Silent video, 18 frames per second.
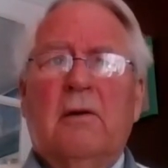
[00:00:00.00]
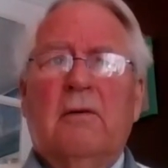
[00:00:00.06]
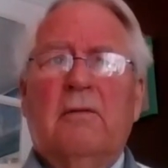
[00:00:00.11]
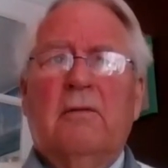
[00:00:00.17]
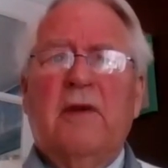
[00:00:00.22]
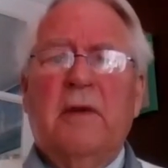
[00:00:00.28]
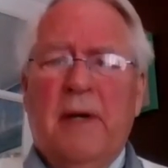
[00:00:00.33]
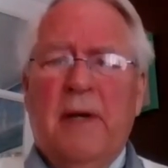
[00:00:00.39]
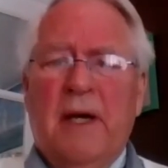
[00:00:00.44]

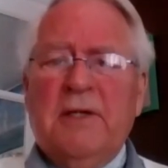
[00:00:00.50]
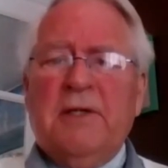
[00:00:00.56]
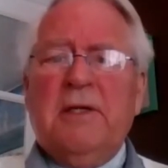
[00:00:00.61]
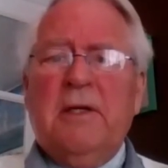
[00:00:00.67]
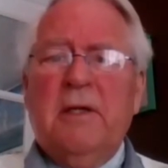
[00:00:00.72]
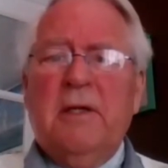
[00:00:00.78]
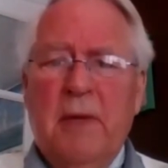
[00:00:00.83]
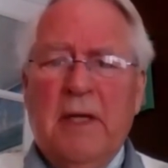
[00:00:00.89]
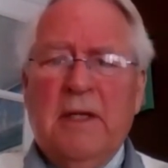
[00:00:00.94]

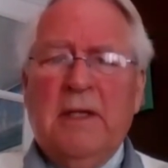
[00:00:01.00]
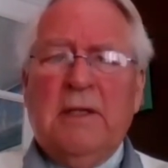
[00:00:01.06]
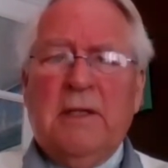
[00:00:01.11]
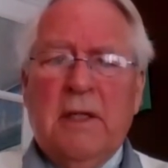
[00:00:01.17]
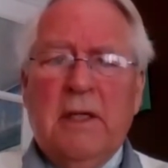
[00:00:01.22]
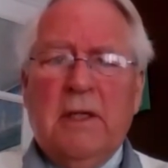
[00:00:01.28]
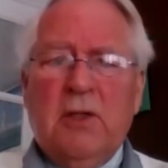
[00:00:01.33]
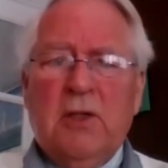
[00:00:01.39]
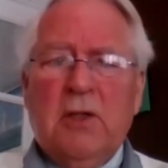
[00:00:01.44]
Vipassana
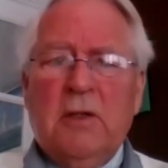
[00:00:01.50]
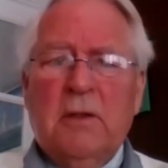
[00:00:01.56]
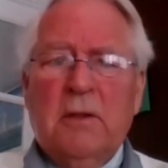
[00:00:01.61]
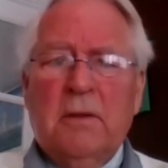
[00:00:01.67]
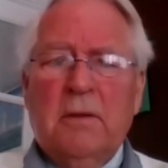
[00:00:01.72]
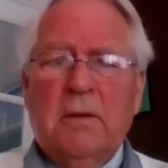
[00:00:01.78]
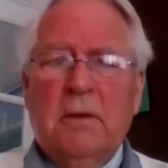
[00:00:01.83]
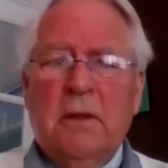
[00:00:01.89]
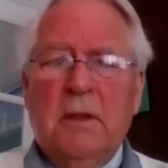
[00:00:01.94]
meditation,
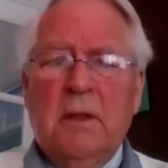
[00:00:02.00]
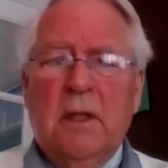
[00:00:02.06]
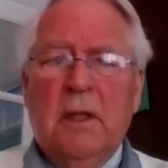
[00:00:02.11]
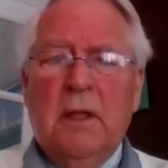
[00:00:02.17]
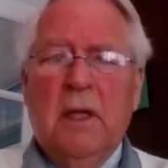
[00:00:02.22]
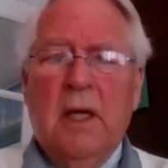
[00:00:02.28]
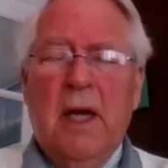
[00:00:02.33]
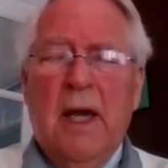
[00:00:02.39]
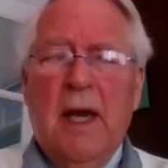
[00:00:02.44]

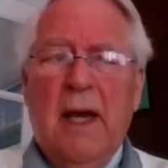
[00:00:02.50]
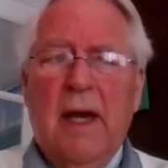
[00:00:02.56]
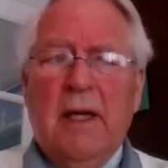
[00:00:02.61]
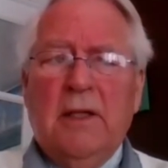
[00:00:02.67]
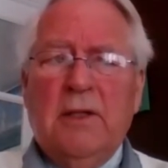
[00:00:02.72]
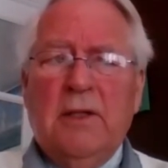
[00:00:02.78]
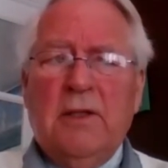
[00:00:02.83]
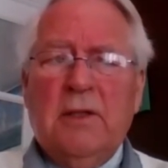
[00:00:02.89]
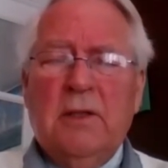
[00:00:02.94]

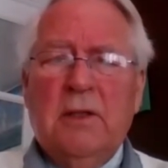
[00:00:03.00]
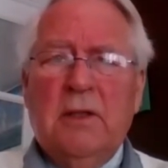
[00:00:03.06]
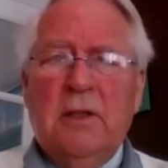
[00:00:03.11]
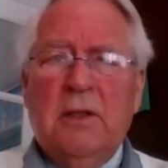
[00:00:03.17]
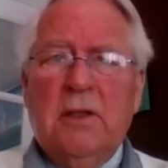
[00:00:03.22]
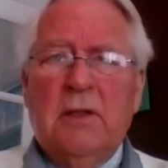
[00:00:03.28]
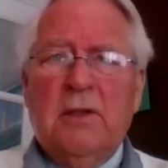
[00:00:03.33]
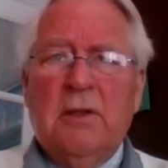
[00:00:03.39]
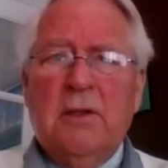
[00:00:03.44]
and
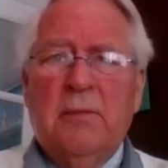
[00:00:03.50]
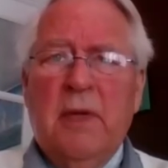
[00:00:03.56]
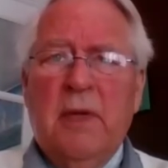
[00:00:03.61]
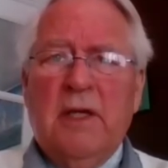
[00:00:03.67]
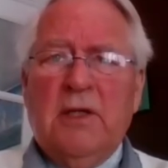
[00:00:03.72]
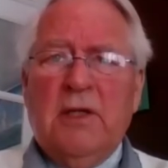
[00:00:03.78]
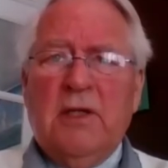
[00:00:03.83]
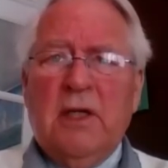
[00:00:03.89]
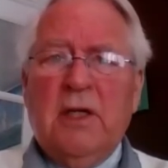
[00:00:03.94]
the
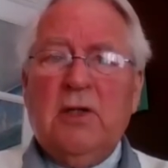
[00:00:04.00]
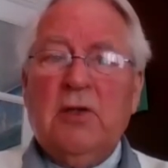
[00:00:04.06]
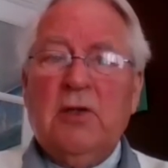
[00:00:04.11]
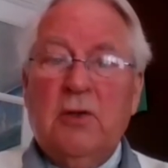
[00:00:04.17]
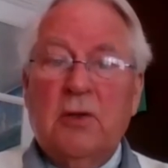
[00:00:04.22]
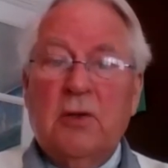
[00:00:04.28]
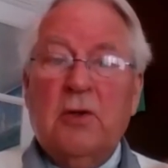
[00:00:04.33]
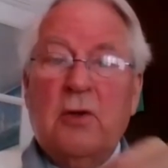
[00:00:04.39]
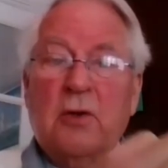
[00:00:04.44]
meditation,
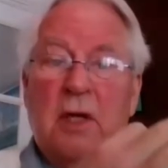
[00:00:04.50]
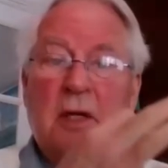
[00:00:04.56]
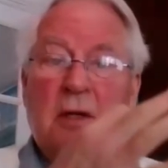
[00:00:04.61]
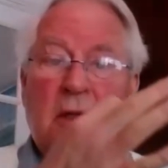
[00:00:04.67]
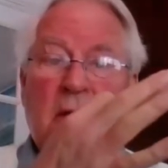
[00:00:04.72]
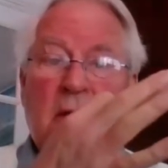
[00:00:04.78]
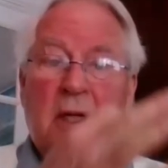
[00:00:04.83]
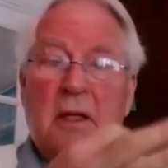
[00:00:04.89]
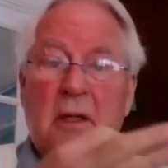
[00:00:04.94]
you know,
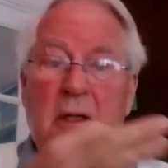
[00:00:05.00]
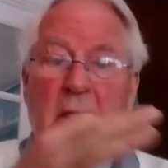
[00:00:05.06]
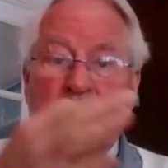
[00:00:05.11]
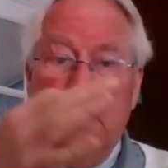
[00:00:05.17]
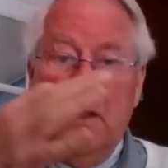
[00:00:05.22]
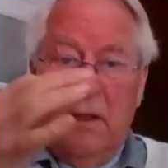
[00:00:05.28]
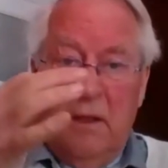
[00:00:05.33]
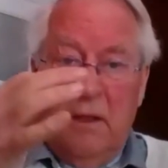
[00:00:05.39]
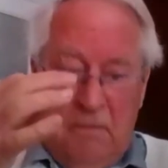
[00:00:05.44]
in the
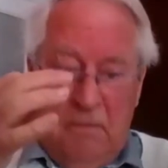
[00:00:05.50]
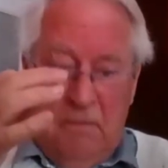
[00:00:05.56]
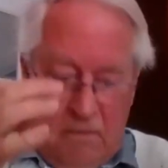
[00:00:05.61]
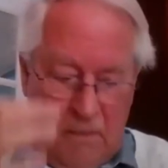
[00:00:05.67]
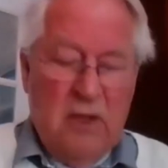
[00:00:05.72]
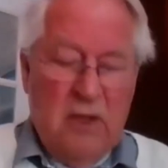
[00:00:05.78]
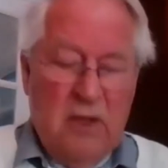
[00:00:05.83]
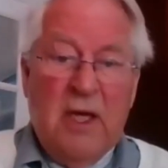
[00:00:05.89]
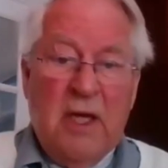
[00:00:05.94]

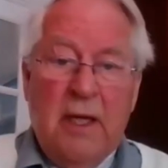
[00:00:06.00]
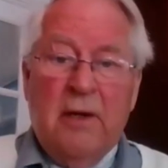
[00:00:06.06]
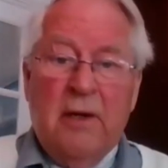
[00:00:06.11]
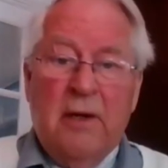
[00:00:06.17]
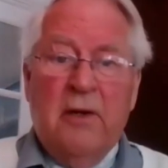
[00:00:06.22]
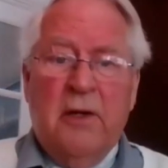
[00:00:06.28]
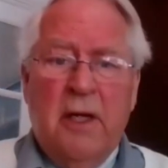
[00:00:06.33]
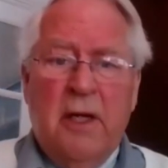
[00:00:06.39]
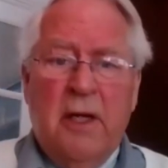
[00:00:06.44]

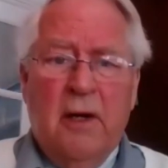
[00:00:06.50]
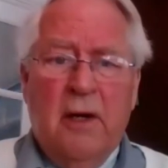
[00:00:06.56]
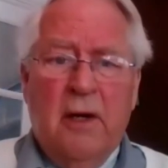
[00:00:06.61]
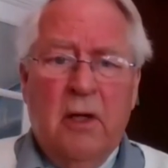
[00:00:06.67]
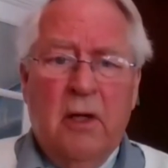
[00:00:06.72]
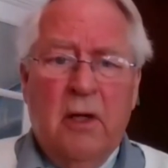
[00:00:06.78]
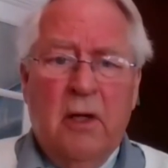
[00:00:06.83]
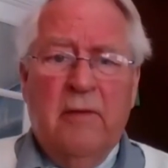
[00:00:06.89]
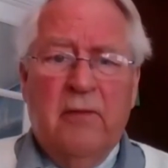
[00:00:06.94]
here and now,
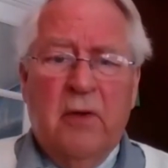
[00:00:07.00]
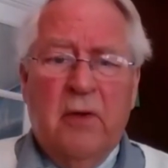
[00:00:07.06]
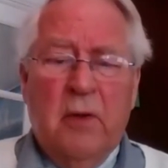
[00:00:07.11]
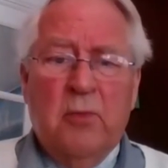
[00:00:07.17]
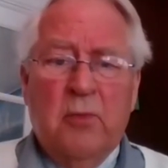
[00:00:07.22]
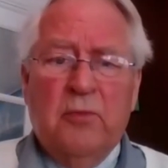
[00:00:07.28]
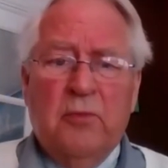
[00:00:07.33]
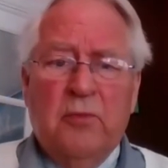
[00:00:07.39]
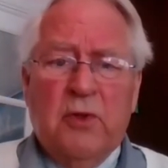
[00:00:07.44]
in every
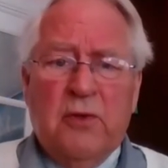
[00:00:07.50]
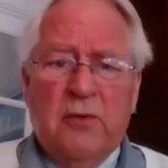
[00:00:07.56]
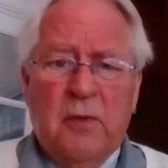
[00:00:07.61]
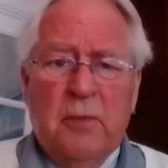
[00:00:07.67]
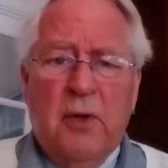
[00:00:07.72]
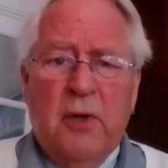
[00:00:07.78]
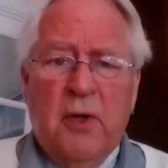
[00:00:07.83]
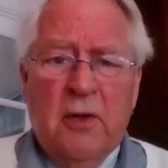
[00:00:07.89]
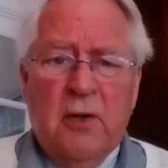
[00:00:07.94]
movement of the
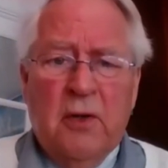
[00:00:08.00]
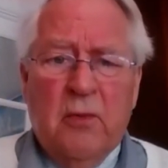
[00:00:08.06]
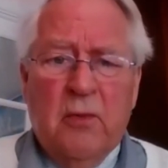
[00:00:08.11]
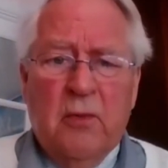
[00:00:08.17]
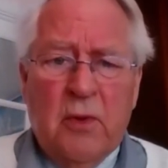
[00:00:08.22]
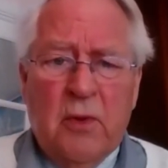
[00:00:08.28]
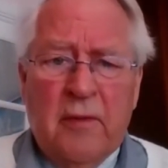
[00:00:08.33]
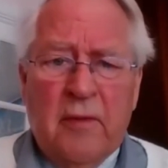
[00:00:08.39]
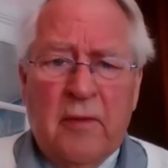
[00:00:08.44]
body or
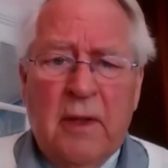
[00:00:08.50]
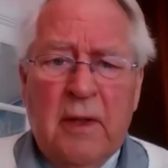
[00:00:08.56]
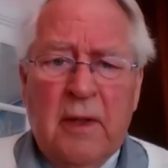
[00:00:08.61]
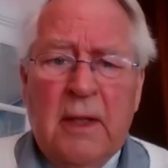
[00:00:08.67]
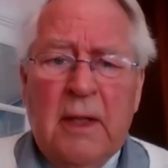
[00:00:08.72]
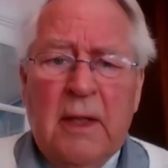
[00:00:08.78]
whatever.